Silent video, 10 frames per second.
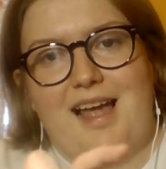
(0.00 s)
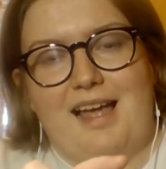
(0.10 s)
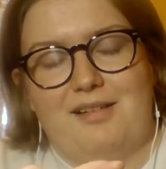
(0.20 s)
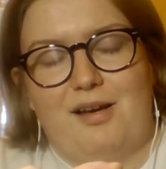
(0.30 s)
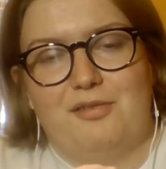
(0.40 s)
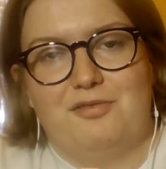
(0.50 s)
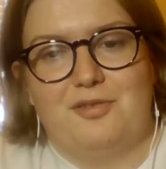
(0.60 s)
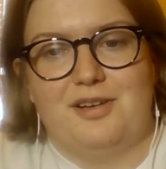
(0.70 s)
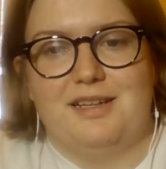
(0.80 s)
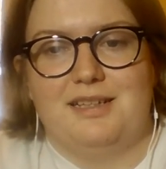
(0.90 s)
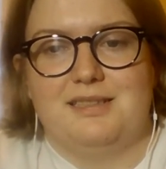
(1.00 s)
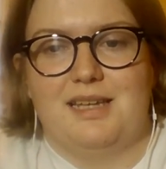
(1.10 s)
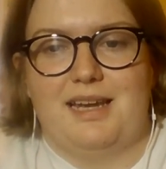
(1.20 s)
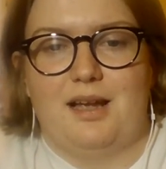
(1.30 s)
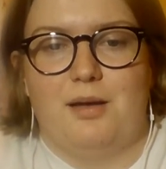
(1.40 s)
out front is
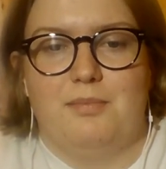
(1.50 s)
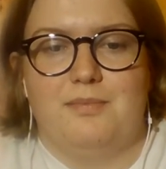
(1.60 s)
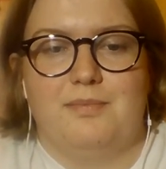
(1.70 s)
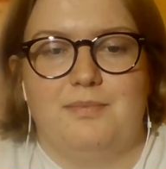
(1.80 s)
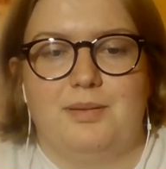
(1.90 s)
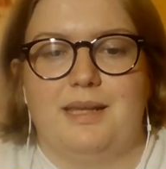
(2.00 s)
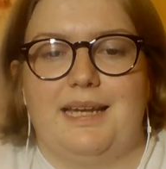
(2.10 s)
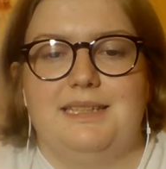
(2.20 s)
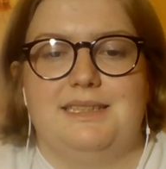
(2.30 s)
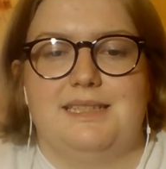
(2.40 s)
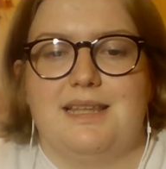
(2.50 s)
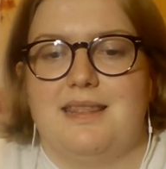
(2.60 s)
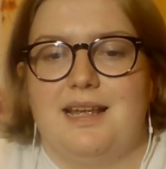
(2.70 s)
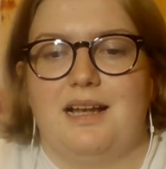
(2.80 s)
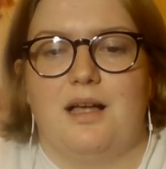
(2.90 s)
like a place to
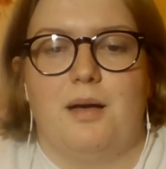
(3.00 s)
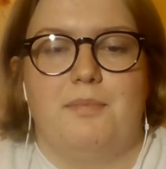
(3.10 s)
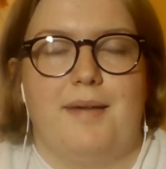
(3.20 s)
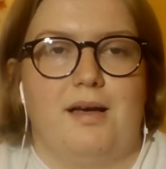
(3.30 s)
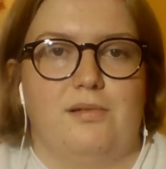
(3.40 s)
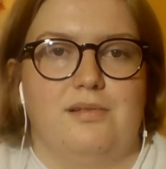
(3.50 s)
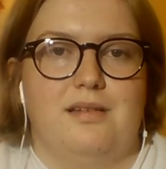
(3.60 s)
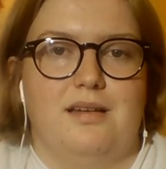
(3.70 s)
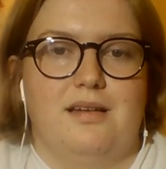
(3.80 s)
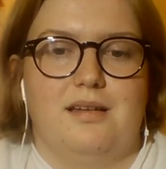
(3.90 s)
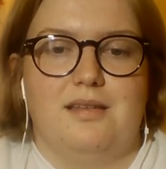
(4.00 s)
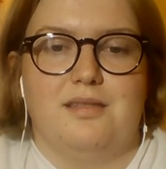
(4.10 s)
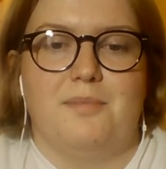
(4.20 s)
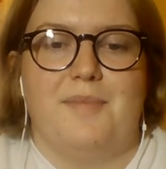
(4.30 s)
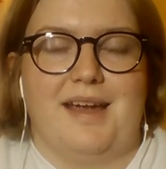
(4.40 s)
think about
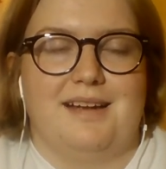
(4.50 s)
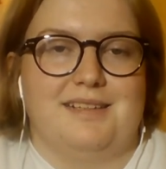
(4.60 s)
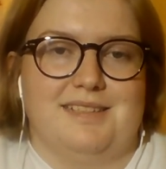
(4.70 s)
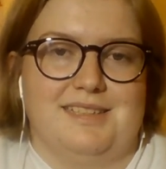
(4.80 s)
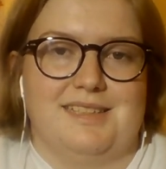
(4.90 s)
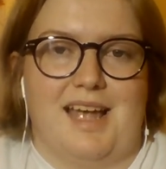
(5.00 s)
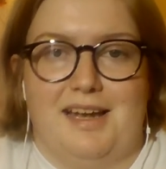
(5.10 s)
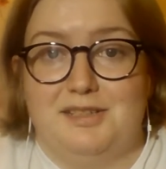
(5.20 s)
the man in the sky.